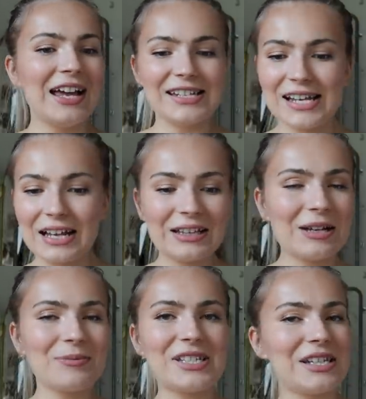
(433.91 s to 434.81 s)
selling
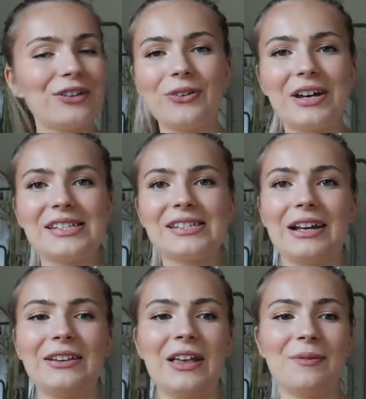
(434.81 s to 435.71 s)
them, seeing you guys
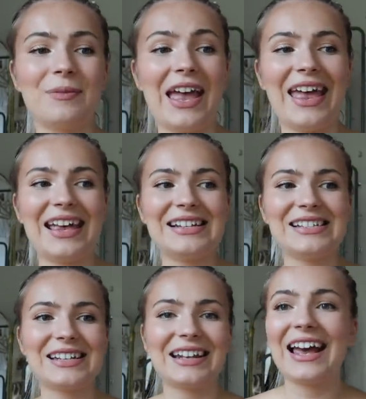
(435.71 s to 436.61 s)
style them, and